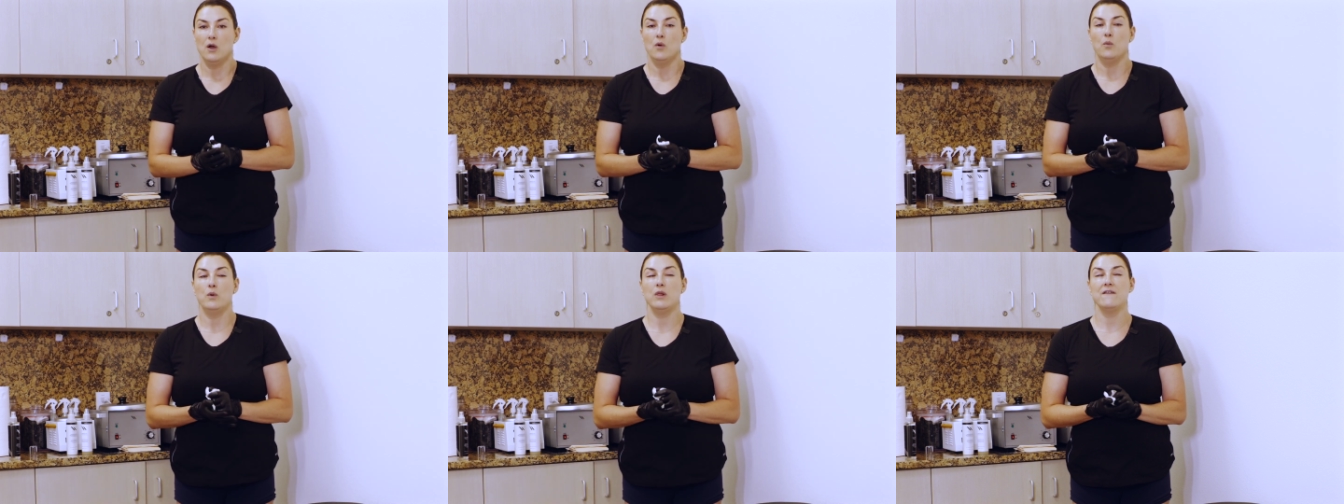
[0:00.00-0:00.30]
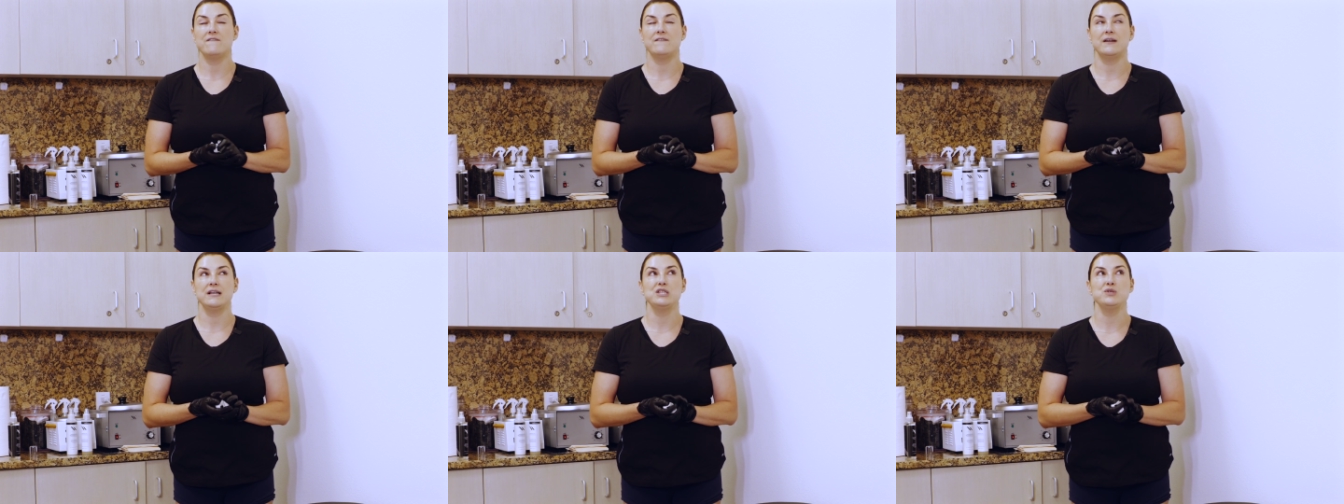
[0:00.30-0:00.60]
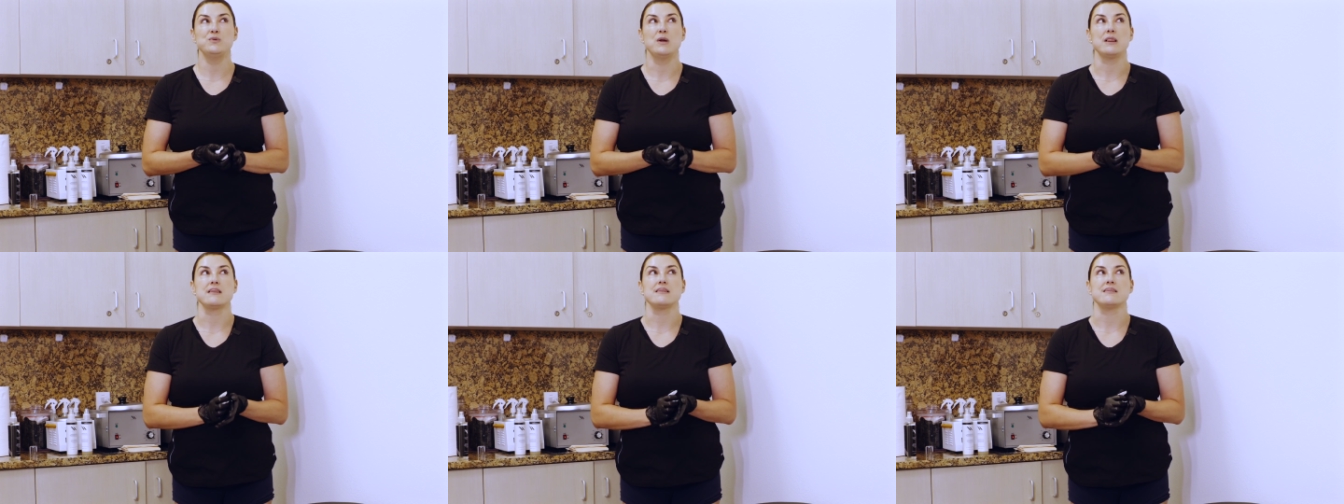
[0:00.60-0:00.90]
well, if I
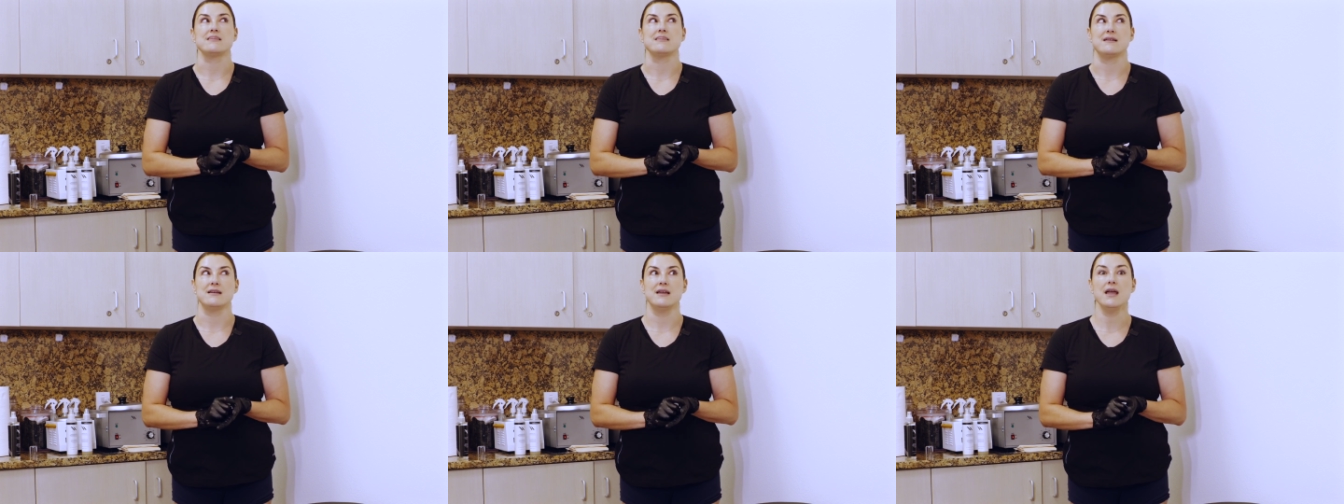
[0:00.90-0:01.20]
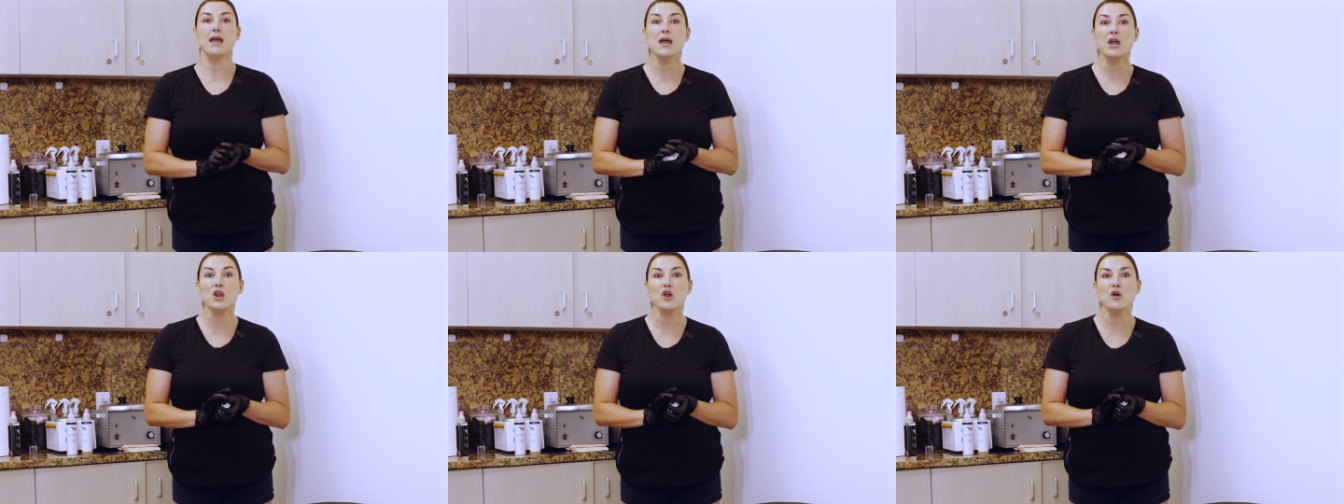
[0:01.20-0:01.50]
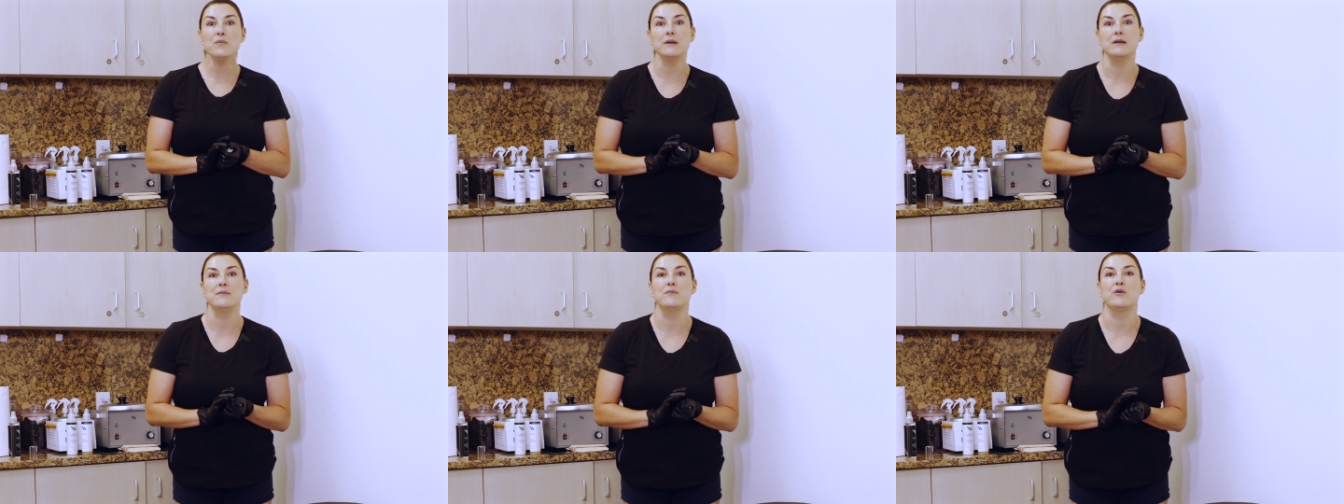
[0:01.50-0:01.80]
do a little
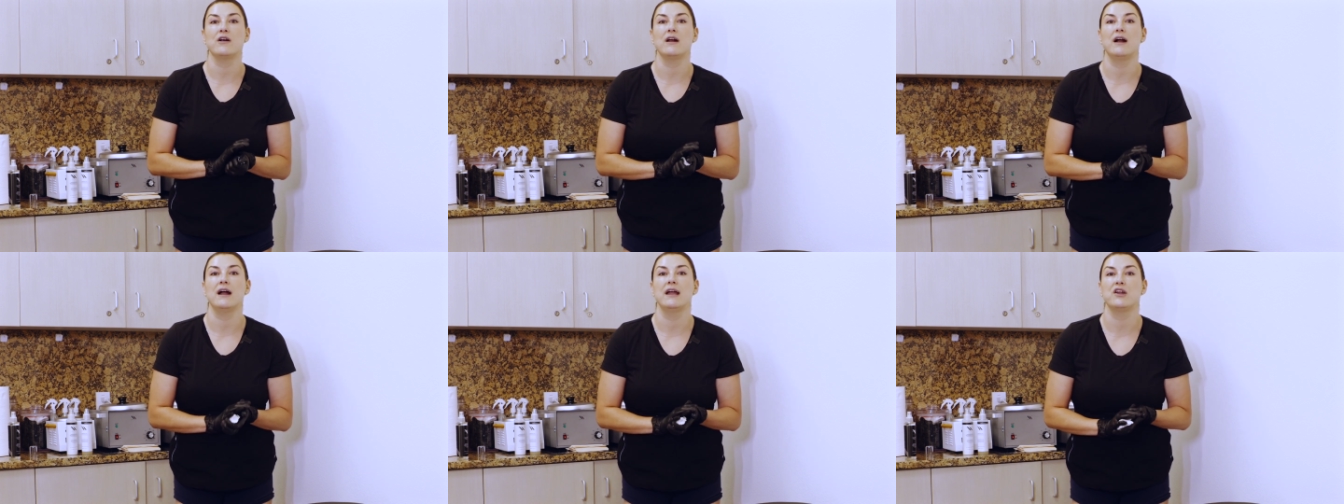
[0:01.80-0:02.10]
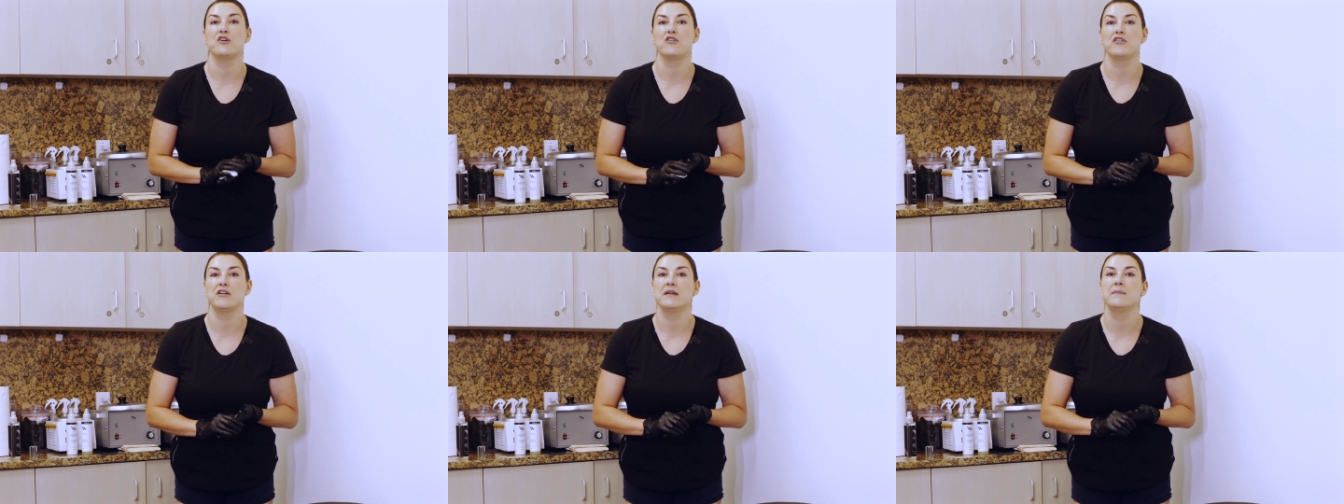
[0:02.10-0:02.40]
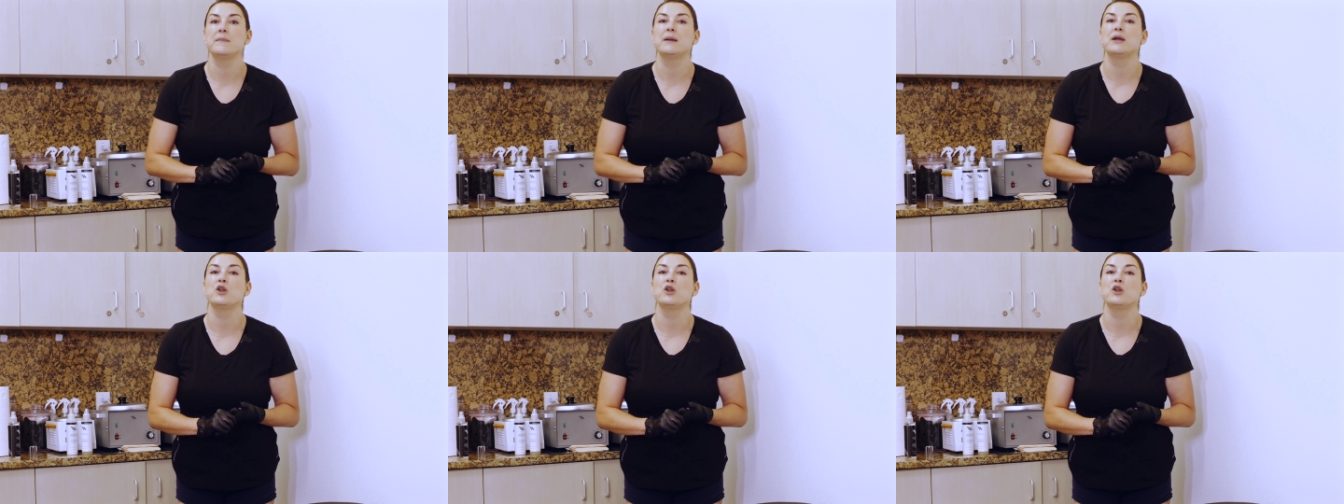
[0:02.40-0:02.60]
bit more eye cream,